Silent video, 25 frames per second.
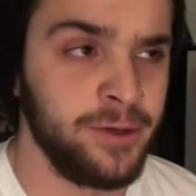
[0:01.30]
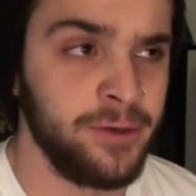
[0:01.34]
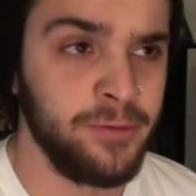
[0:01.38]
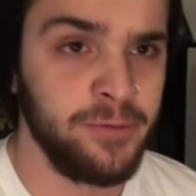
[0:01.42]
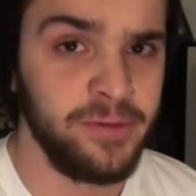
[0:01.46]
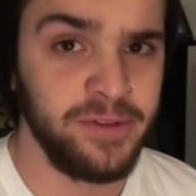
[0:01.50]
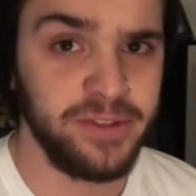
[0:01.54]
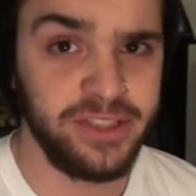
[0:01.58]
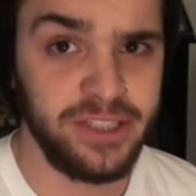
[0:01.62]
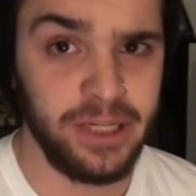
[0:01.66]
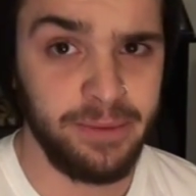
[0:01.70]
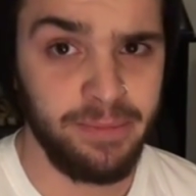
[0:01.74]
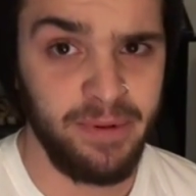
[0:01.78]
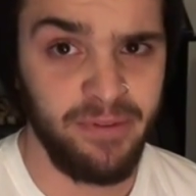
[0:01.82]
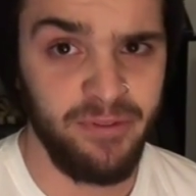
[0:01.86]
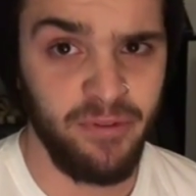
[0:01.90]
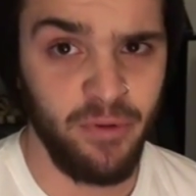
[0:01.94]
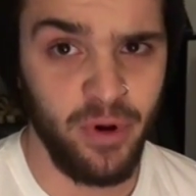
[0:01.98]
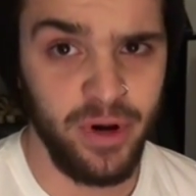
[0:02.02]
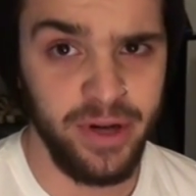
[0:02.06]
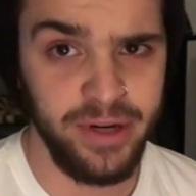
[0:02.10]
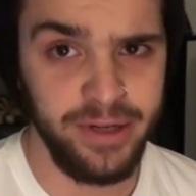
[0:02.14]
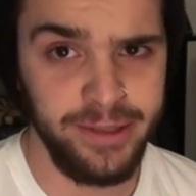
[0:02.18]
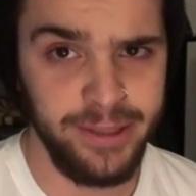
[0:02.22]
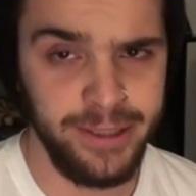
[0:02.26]
What's up
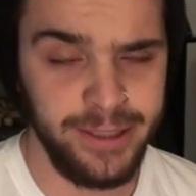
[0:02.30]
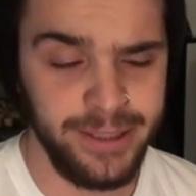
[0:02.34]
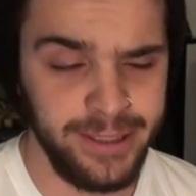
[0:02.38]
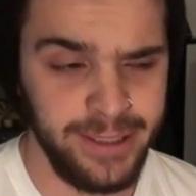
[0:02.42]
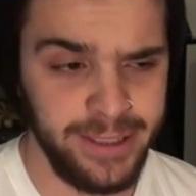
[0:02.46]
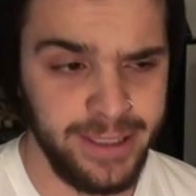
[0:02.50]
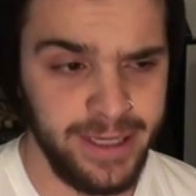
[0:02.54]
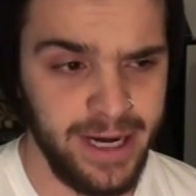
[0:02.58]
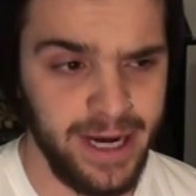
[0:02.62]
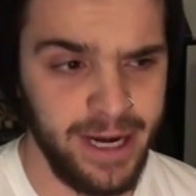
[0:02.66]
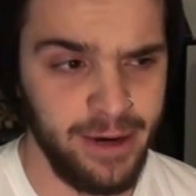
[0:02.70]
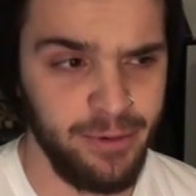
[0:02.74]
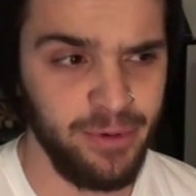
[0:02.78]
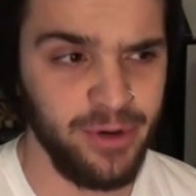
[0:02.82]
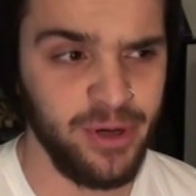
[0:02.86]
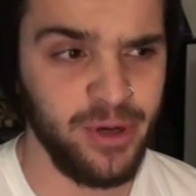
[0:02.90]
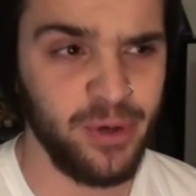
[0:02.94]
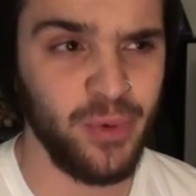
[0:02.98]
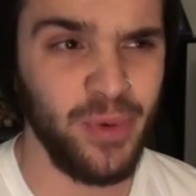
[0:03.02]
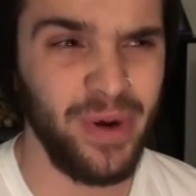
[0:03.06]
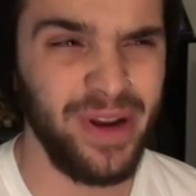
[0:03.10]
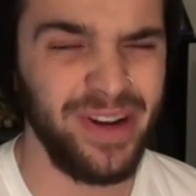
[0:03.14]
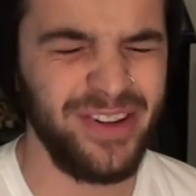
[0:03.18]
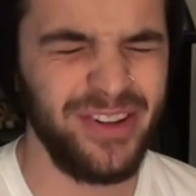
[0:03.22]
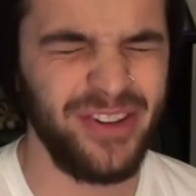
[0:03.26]
everyone? I
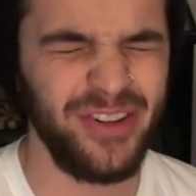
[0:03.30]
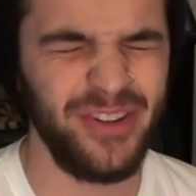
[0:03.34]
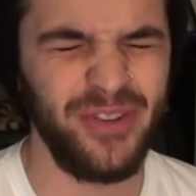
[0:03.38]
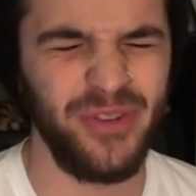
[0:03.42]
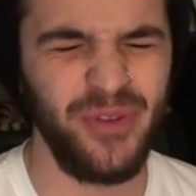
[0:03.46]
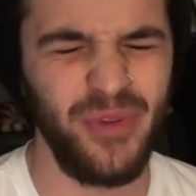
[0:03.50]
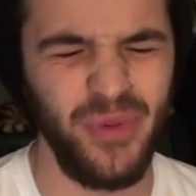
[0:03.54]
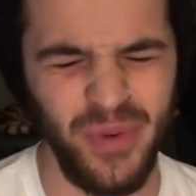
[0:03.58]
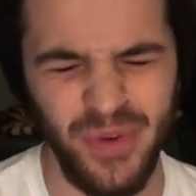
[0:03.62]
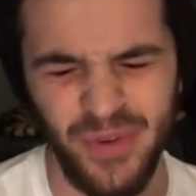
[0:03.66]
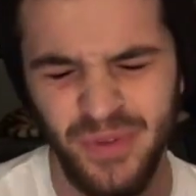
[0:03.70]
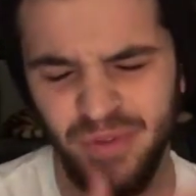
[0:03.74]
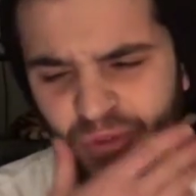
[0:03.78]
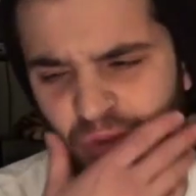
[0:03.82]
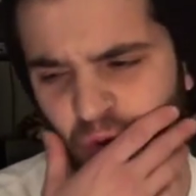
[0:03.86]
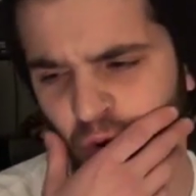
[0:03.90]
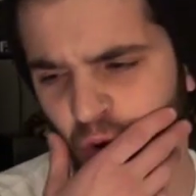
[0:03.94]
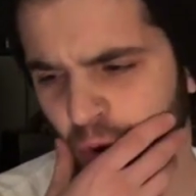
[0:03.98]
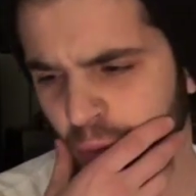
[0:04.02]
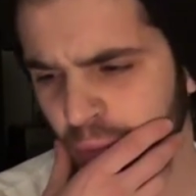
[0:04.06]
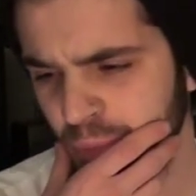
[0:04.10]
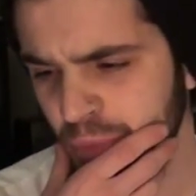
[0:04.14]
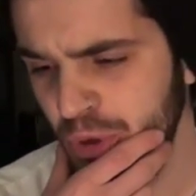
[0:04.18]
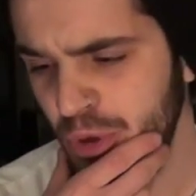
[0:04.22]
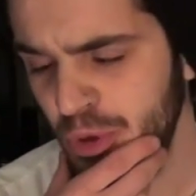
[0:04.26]
regret to
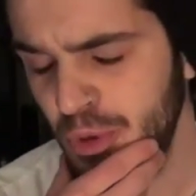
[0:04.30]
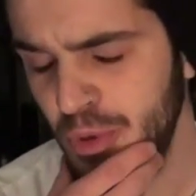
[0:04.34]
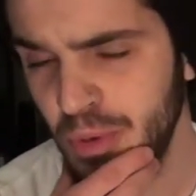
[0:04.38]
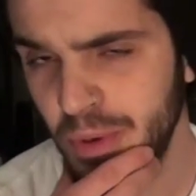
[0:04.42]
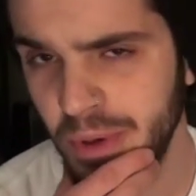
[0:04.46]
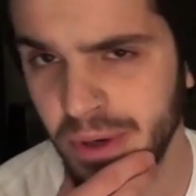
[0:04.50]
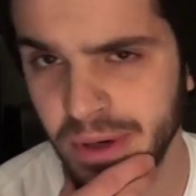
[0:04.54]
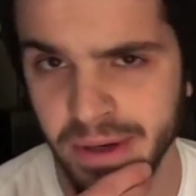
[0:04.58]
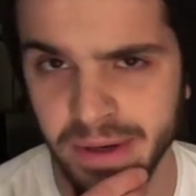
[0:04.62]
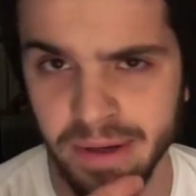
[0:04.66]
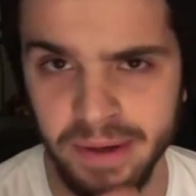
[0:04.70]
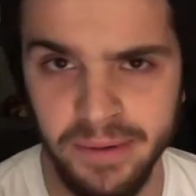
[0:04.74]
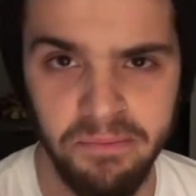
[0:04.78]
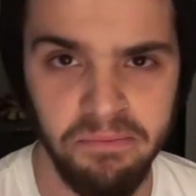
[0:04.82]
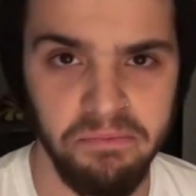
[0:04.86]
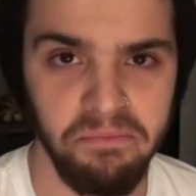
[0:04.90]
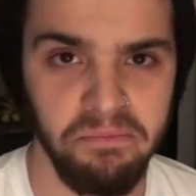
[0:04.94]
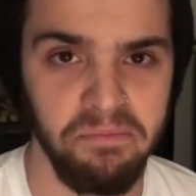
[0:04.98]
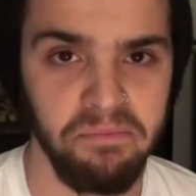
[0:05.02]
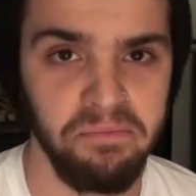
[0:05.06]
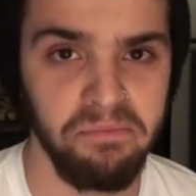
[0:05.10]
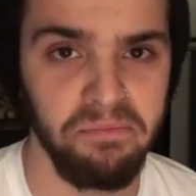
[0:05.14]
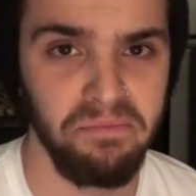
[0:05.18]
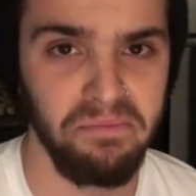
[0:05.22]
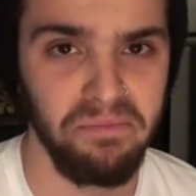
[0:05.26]
inform you
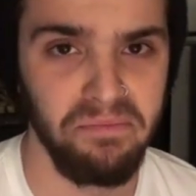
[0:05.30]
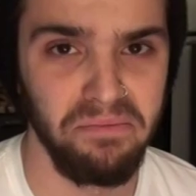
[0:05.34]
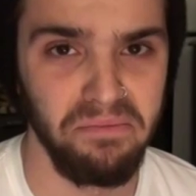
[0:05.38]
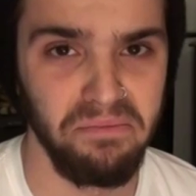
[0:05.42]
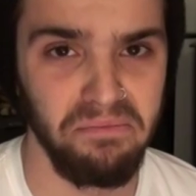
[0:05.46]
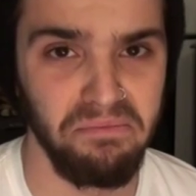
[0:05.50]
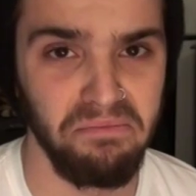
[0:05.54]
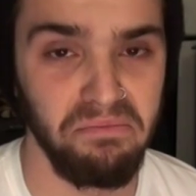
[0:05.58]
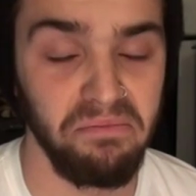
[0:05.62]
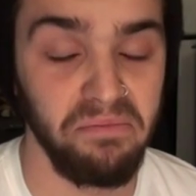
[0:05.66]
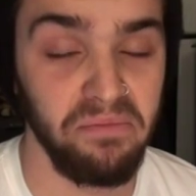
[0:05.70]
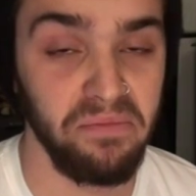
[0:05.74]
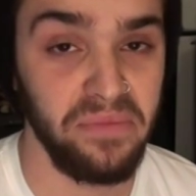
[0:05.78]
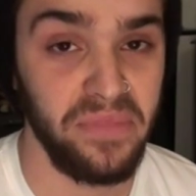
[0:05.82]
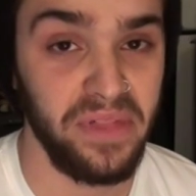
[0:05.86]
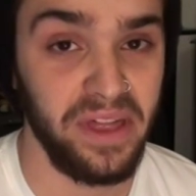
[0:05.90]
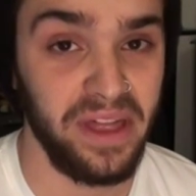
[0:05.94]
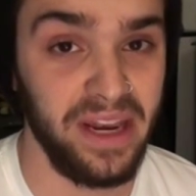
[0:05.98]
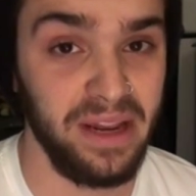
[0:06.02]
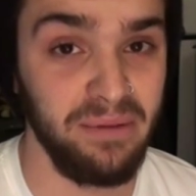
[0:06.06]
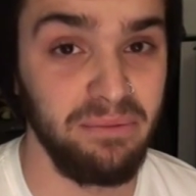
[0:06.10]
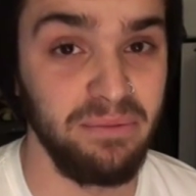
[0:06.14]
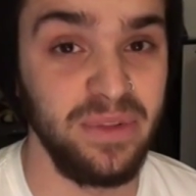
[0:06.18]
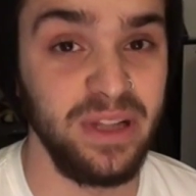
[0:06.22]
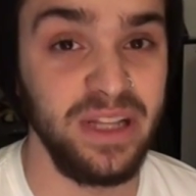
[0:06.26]
that
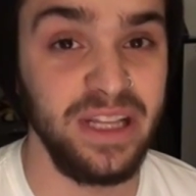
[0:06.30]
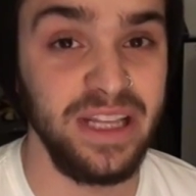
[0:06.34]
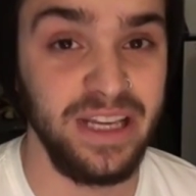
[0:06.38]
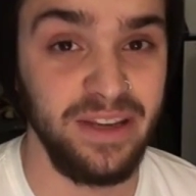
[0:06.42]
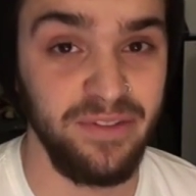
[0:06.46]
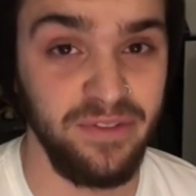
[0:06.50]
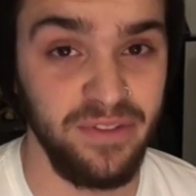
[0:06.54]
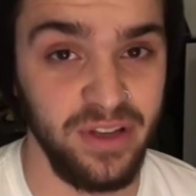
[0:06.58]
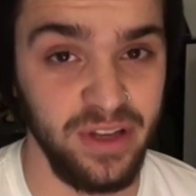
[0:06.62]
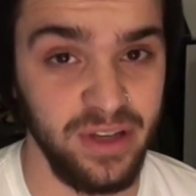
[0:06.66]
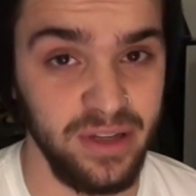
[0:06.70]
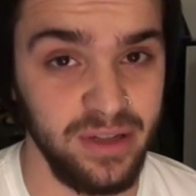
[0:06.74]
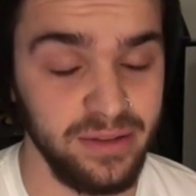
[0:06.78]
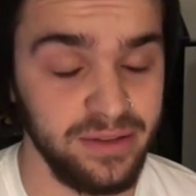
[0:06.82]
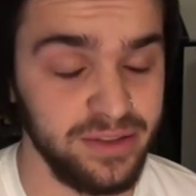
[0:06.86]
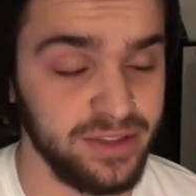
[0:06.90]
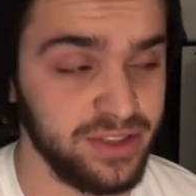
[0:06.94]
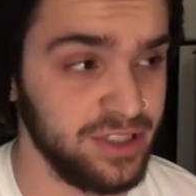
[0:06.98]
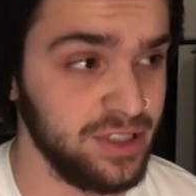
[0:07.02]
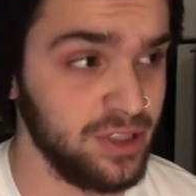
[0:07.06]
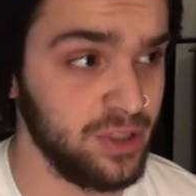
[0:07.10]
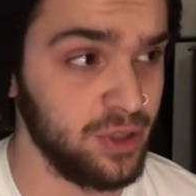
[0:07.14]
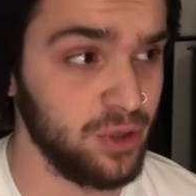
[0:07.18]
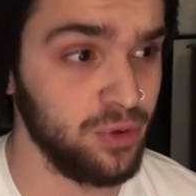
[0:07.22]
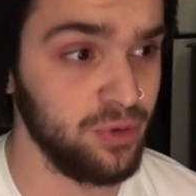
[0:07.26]
I'm leaving
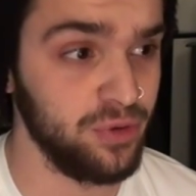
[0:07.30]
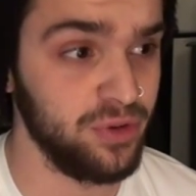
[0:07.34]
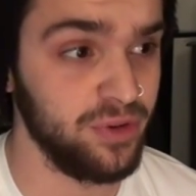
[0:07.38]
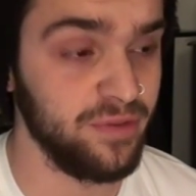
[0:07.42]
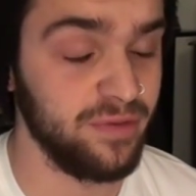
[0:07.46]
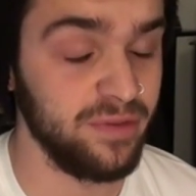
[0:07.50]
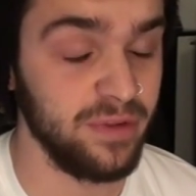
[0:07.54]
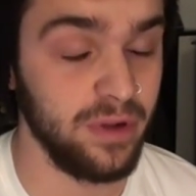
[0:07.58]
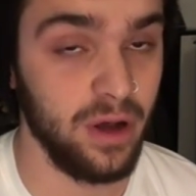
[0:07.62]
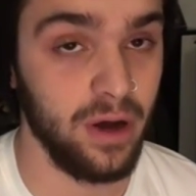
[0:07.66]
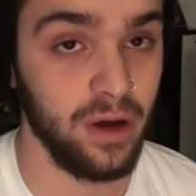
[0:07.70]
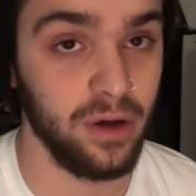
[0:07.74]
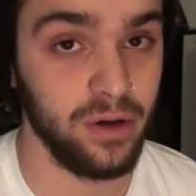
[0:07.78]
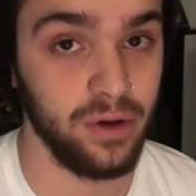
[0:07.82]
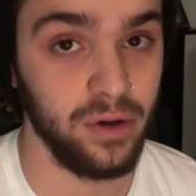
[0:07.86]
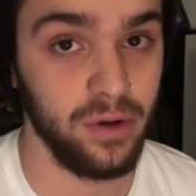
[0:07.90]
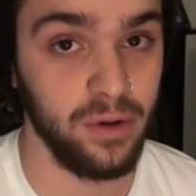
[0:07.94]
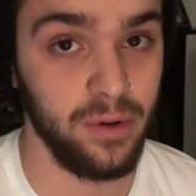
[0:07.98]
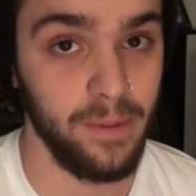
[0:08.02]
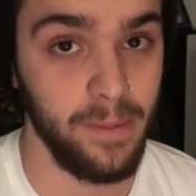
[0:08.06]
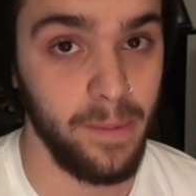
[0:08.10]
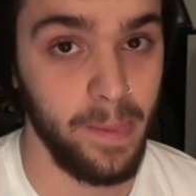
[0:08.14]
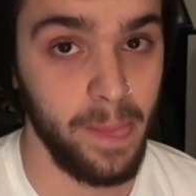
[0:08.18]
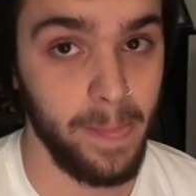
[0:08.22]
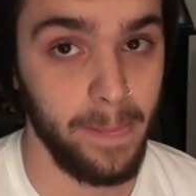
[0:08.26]
Cinco de
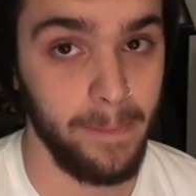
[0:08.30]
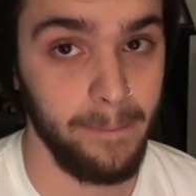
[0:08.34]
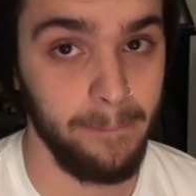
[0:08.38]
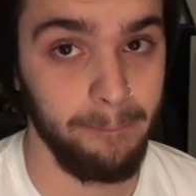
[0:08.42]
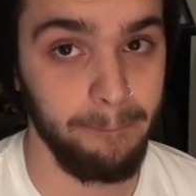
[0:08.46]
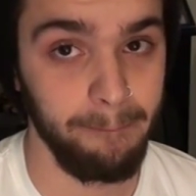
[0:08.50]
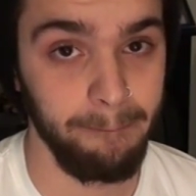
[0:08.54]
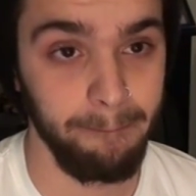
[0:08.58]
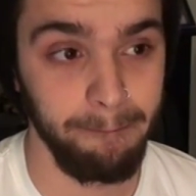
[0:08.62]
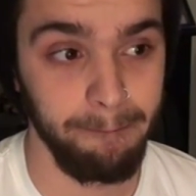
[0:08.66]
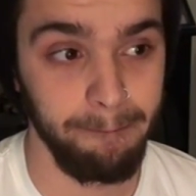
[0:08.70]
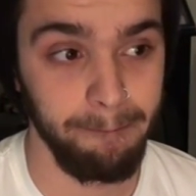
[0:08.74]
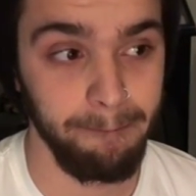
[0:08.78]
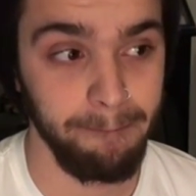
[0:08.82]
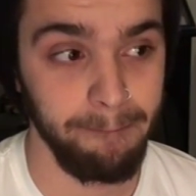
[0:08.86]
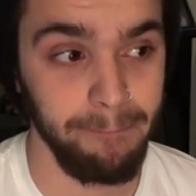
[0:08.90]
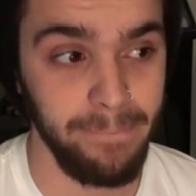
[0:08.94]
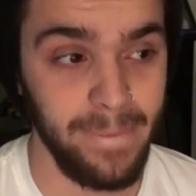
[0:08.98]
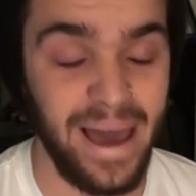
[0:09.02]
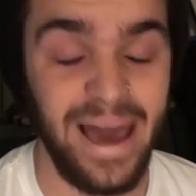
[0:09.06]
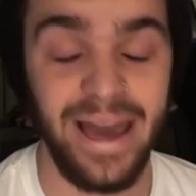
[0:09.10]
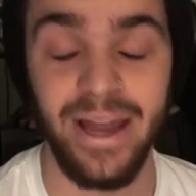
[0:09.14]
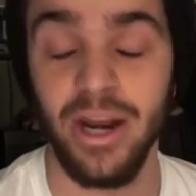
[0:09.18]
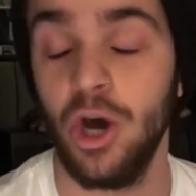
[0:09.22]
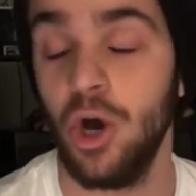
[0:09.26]
Vlogo.
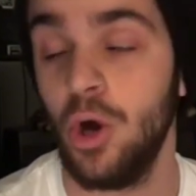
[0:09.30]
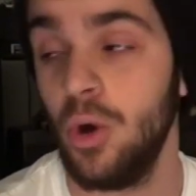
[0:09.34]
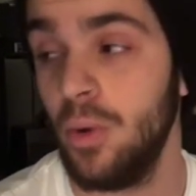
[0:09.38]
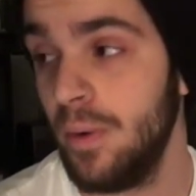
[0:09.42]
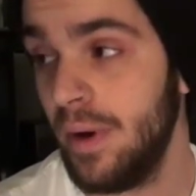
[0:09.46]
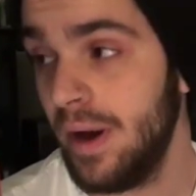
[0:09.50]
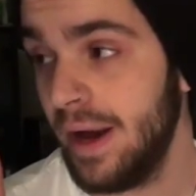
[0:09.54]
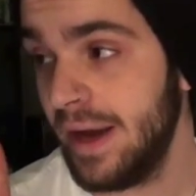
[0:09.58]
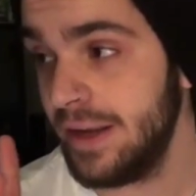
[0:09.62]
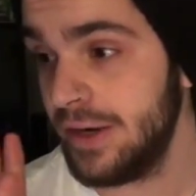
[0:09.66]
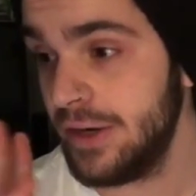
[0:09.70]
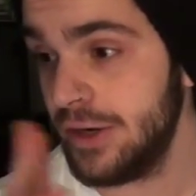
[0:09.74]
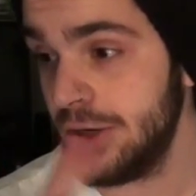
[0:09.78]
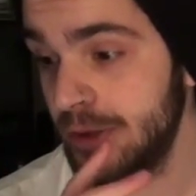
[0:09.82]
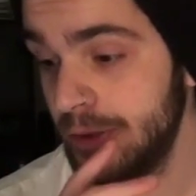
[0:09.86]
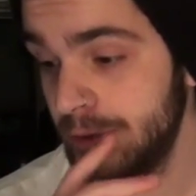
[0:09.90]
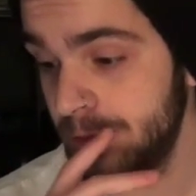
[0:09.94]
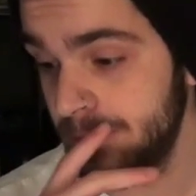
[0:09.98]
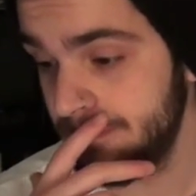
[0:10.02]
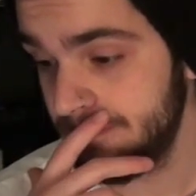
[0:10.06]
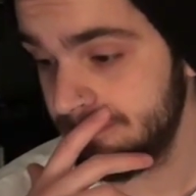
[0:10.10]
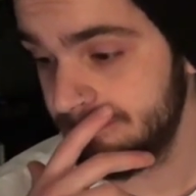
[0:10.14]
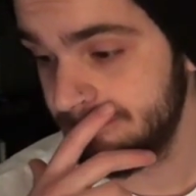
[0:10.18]
I know, I know.